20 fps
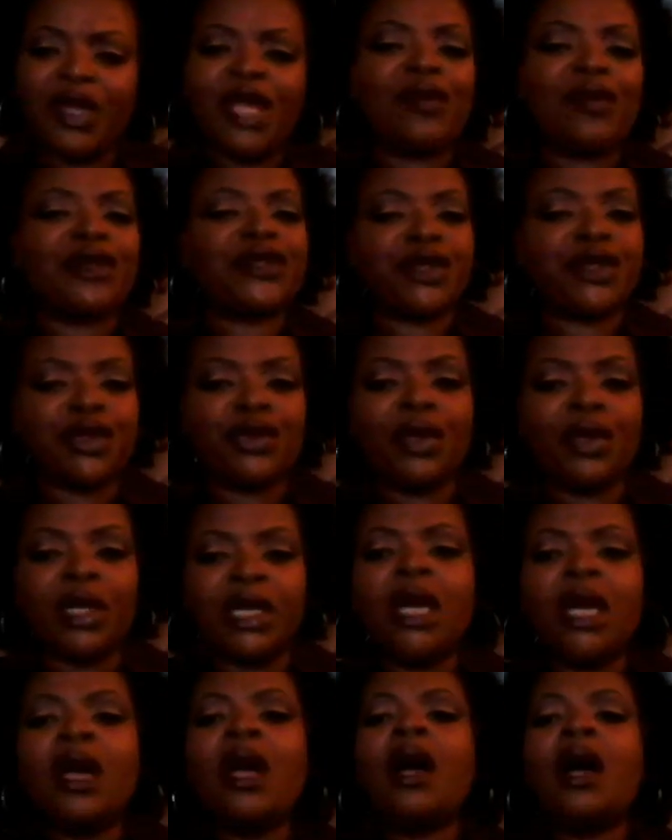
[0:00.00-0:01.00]
It was
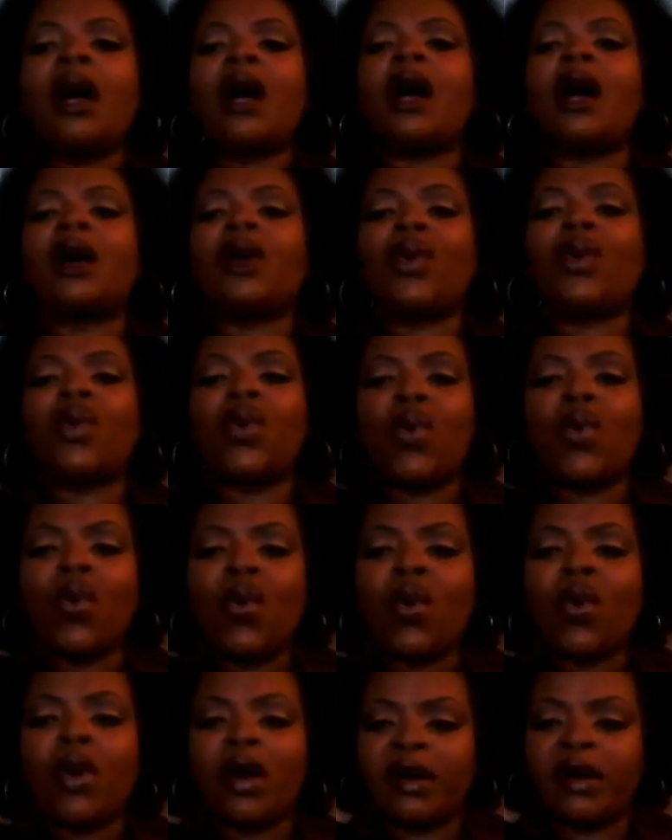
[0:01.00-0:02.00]
truly a
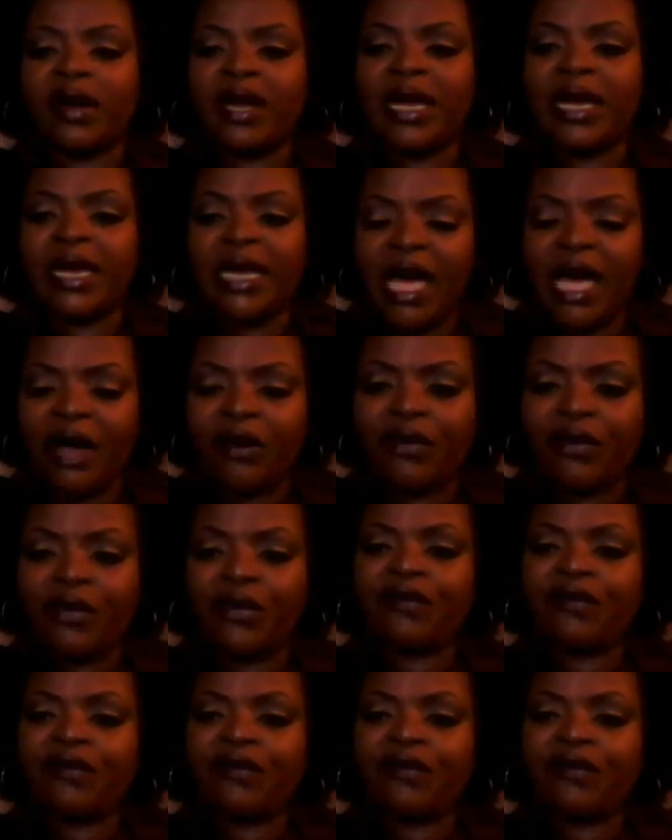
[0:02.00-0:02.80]
core level